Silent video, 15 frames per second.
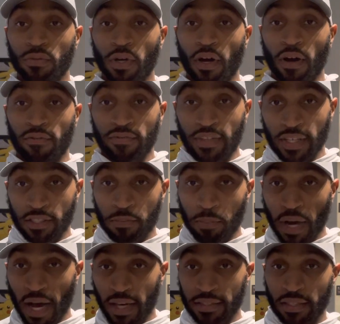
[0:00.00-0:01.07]
of this
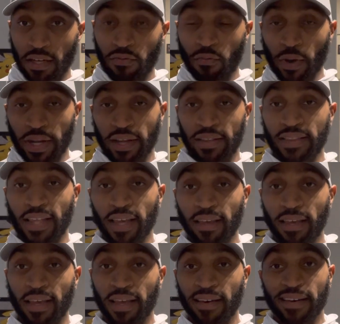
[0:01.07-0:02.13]
positive way of
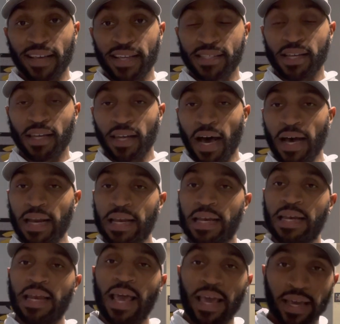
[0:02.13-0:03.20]
thinking is a lot of
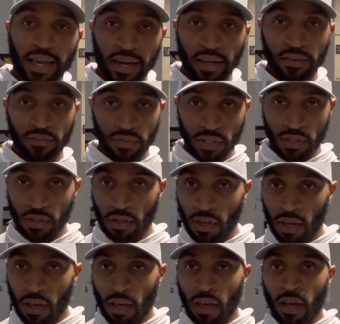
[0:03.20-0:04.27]
negatives.
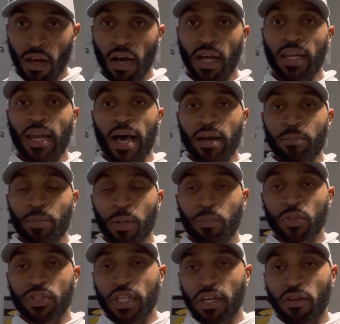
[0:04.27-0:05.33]
A lot of people
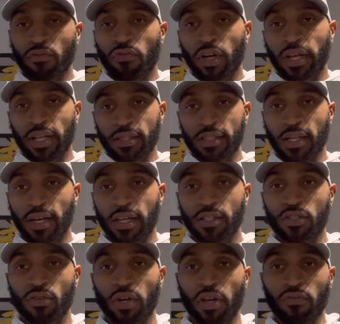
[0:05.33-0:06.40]
tend to run into this.
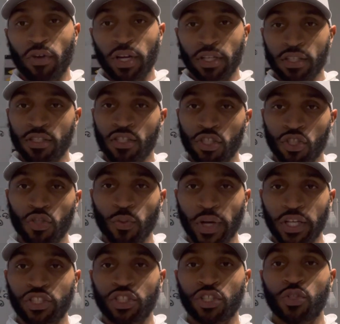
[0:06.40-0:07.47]
So they run into
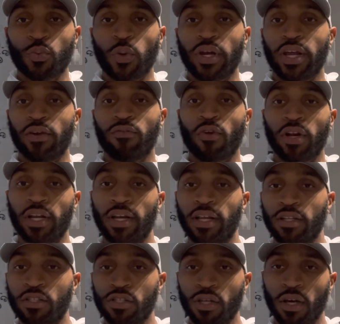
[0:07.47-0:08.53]
situations where they're running
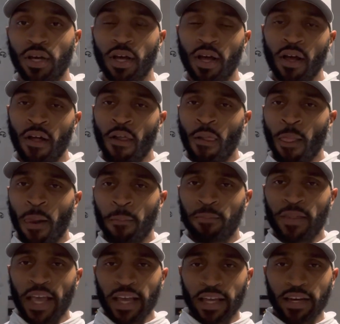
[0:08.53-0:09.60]
into
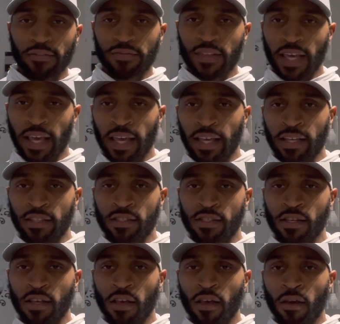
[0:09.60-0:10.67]
negative things,
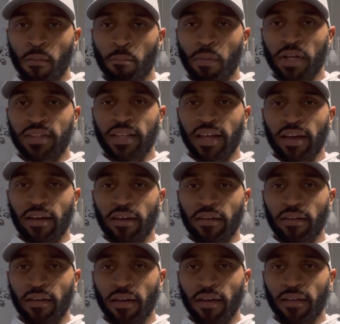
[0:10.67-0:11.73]
but
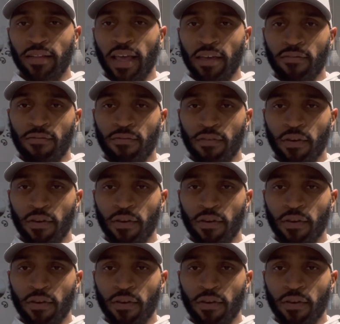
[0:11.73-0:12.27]
they've